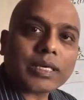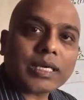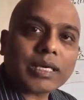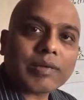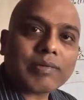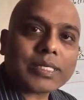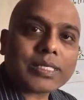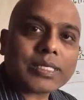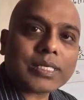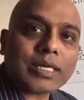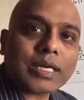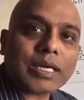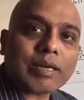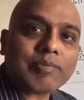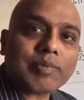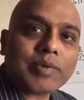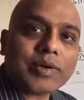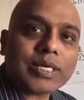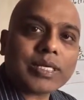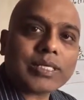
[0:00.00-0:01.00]
If a single
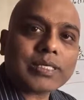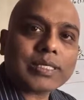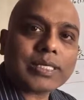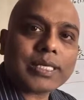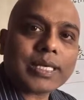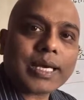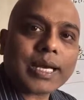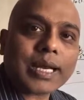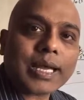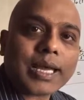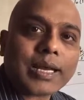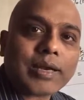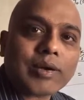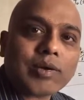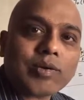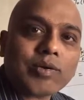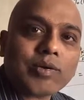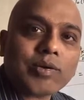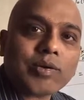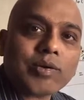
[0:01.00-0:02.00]
pole is there
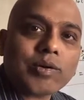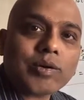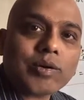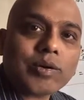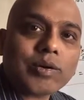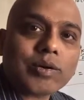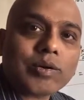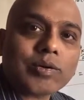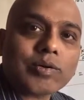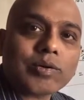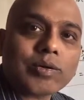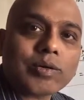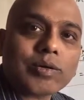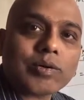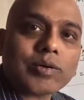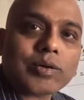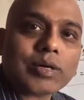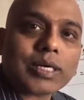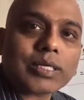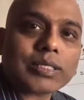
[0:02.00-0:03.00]
and no root
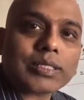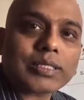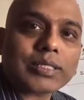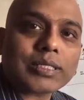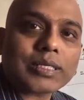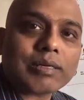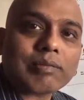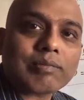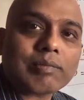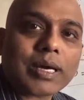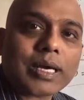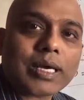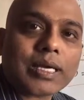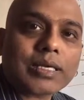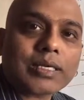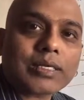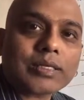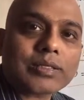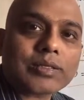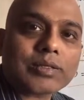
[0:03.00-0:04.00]
locus
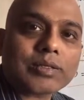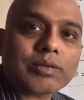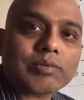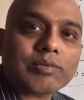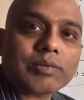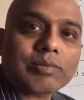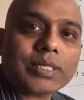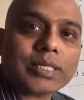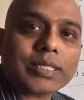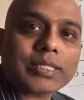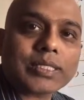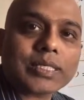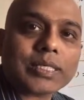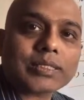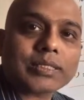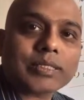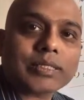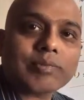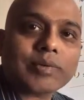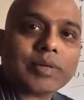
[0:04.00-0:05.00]
nearby, so we will
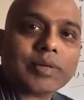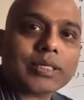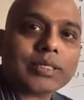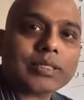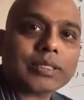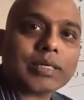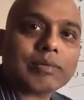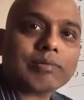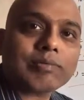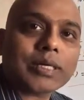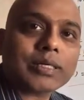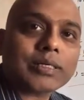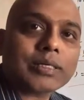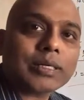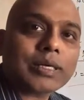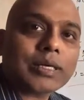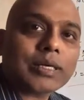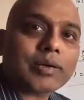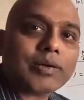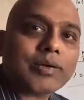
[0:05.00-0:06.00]
reject the point. That point.
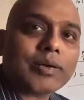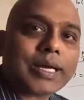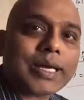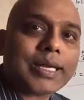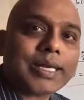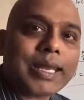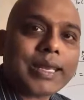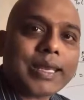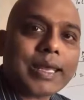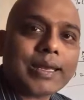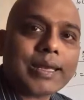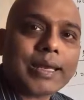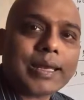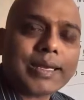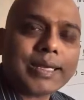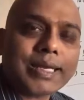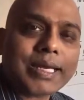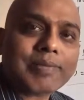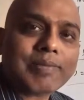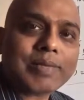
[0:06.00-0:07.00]
Okay,
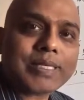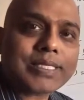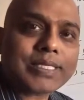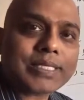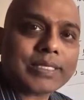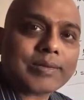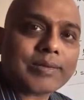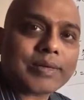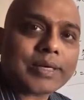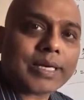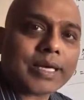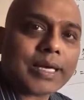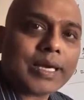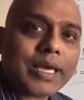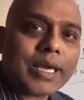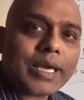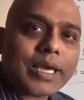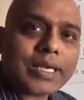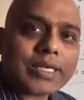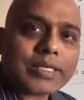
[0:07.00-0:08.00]
let me see. Okay,
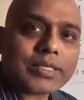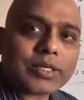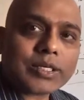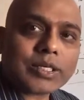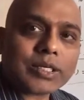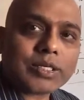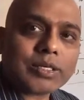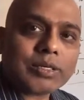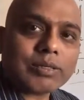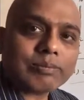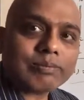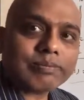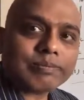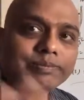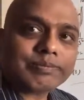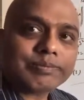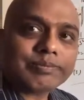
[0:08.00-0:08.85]
so